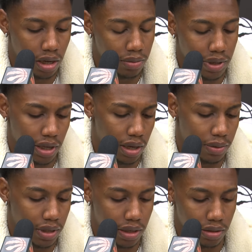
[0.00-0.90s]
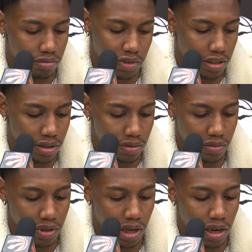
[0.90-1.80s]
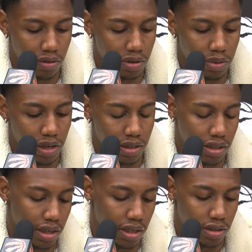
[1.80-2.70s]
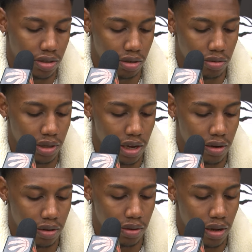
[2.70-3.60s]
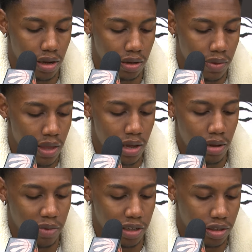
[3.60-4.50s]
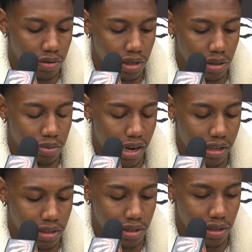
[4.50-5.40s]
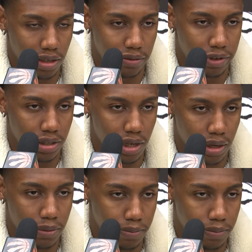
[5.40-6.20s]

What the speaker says: But yeah, but then just we got our rebounding tonight, so we got to make sure we get in practice and fix that.